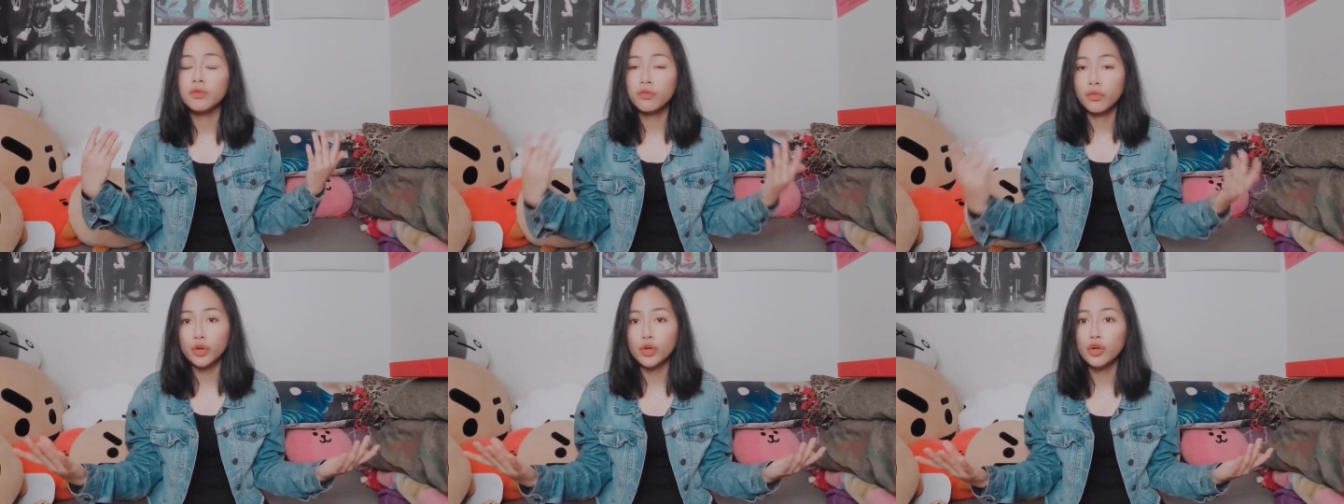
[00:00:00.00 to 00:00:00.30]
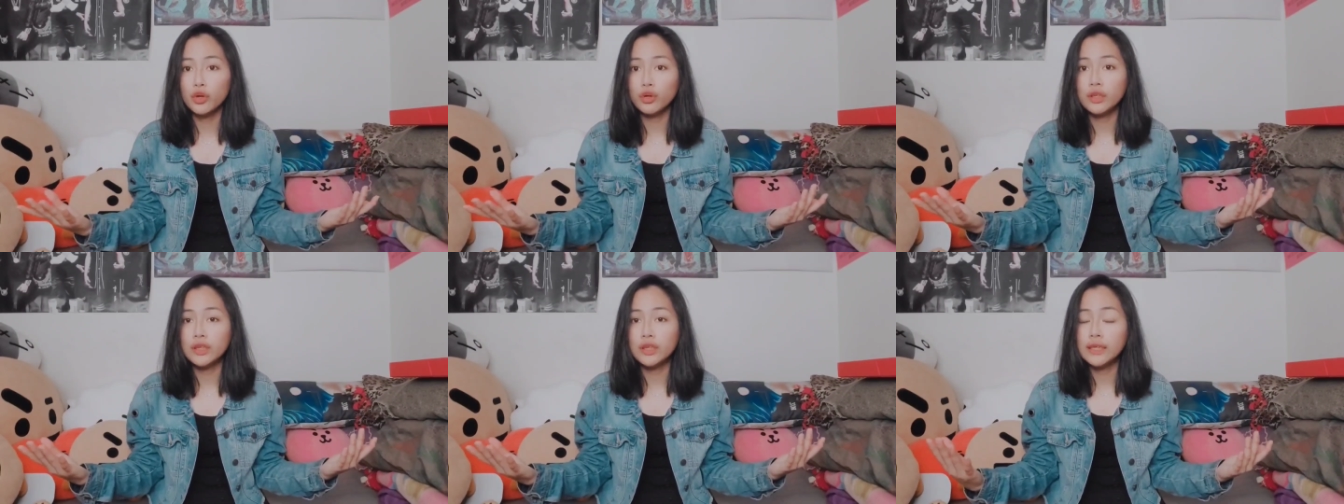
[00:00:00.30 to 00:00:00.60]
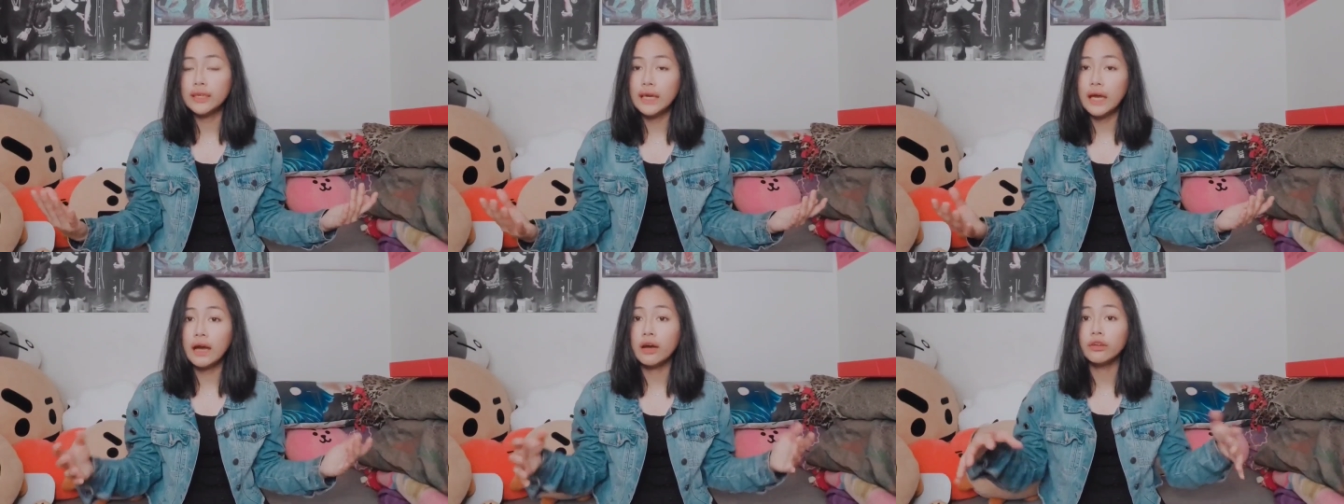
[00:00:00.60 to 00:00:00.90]
for
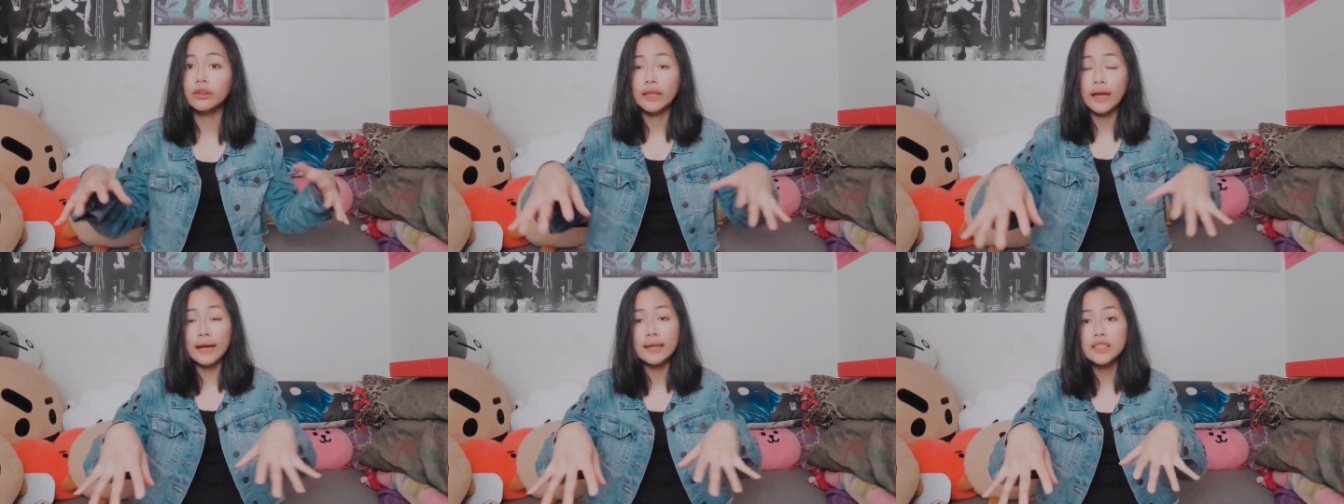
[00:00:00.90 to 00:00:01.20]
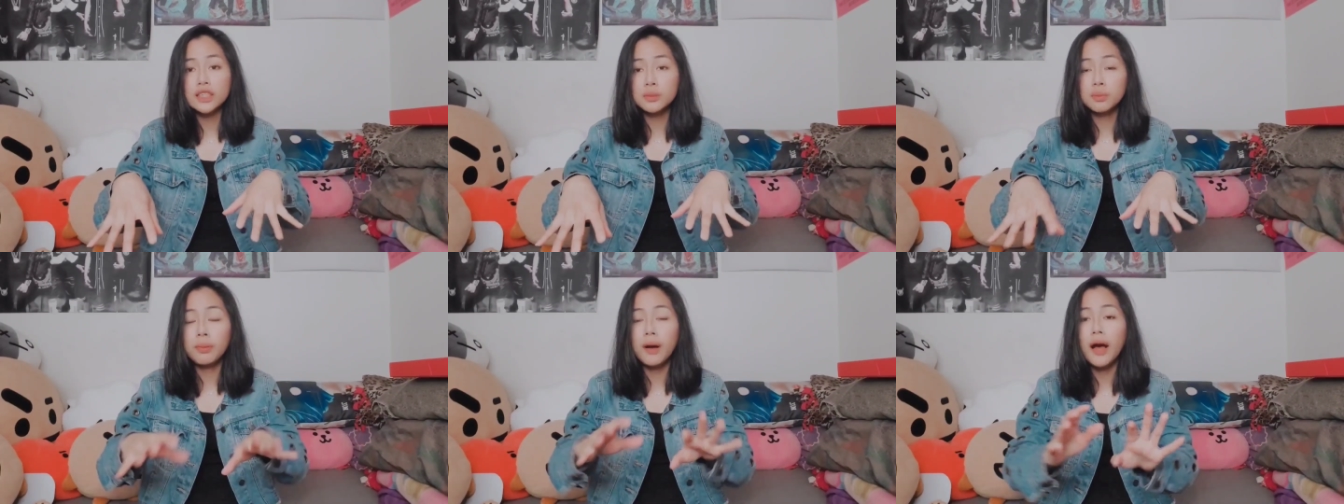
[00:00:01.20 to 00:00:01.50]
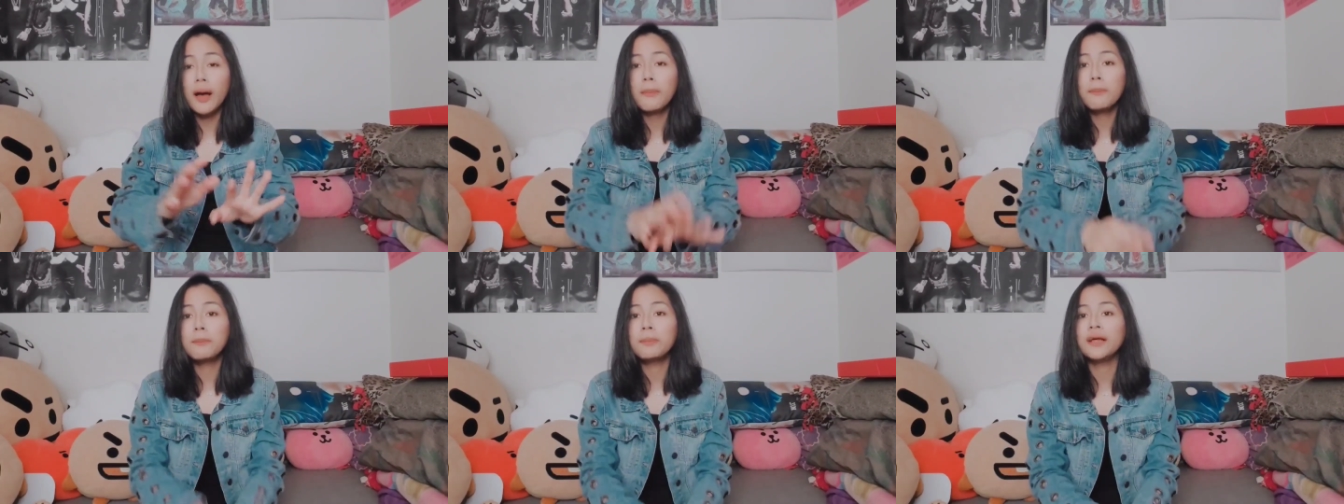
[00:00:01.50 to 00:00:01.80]
Yoongi on that
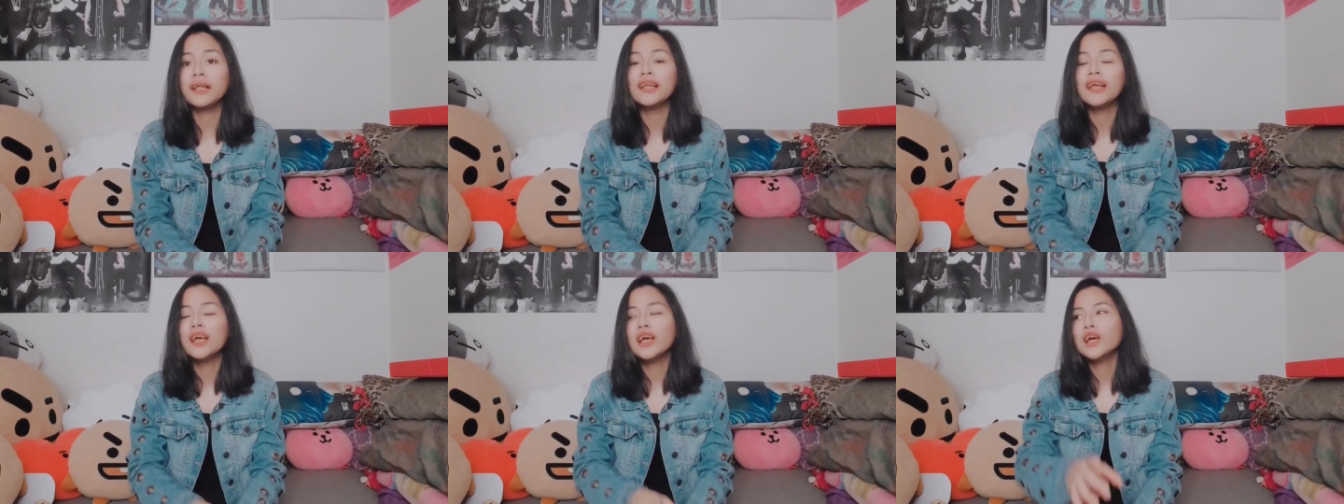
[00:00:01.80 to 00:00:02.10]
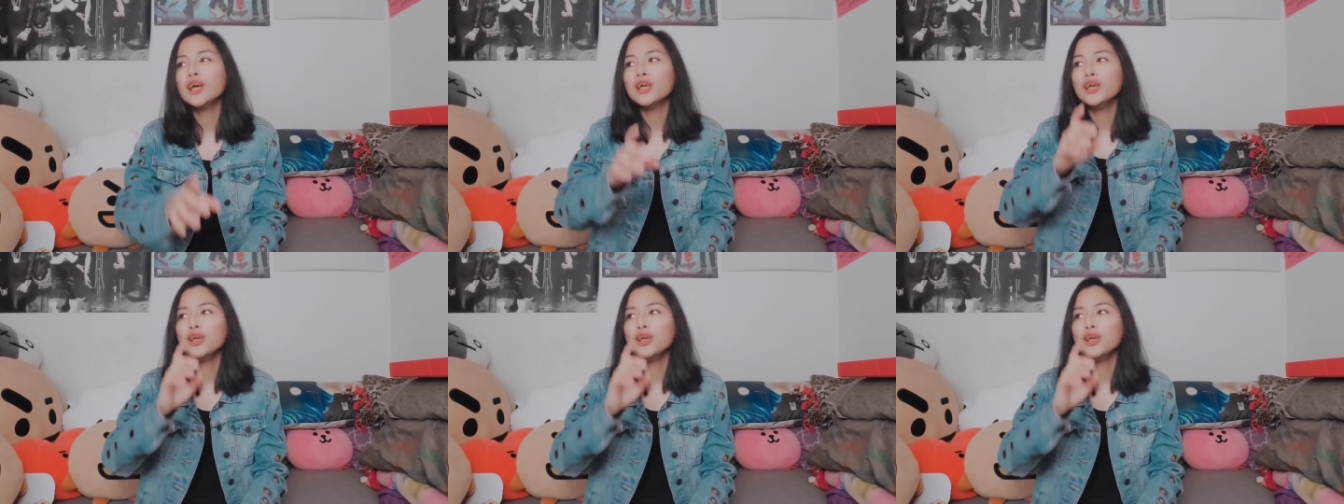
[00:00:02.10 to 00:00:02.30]
spot, but